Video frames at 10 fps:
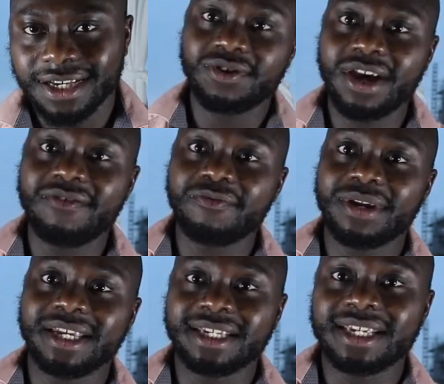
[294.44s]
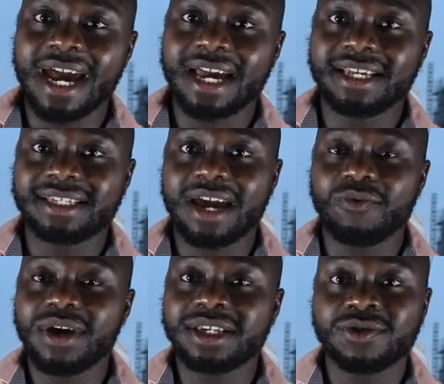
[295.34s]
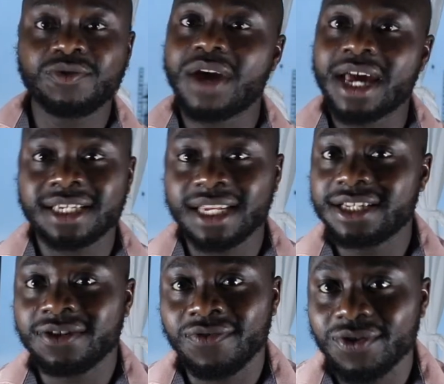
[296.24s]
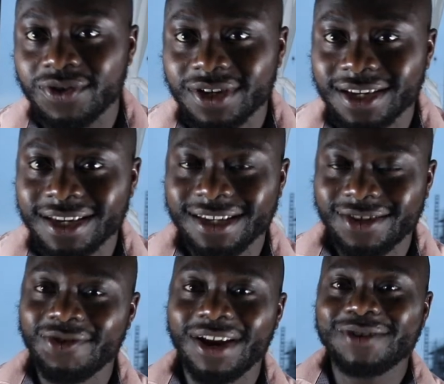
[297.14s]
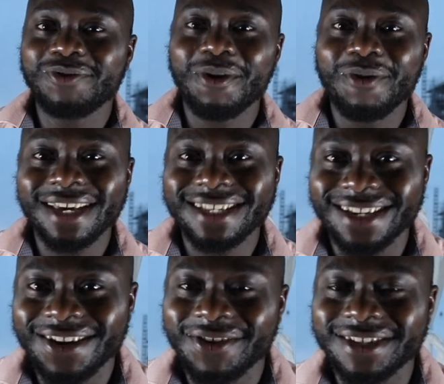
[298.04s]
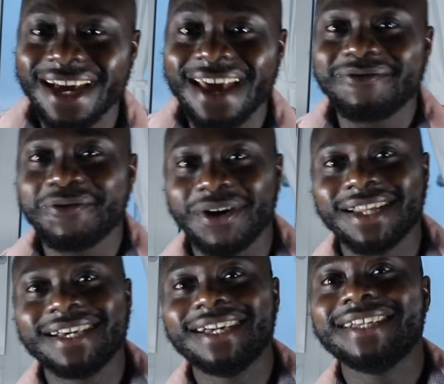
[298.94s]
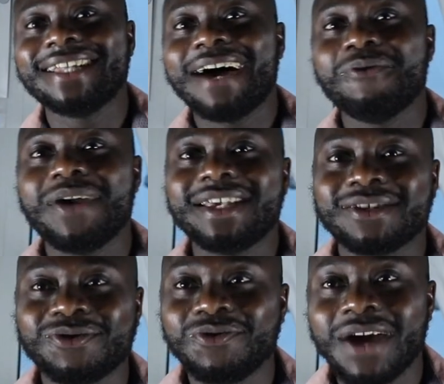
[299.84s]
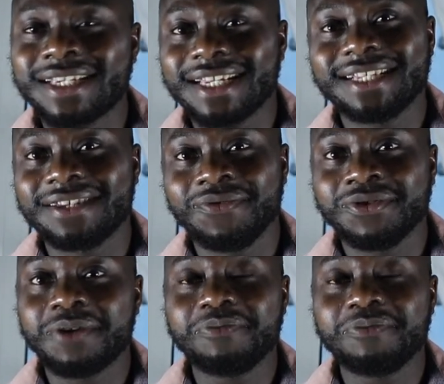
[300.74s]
Not everybody that wears a suit has an interview. So that's what I want you to know, is that everyone that wears a suit as an interview. Some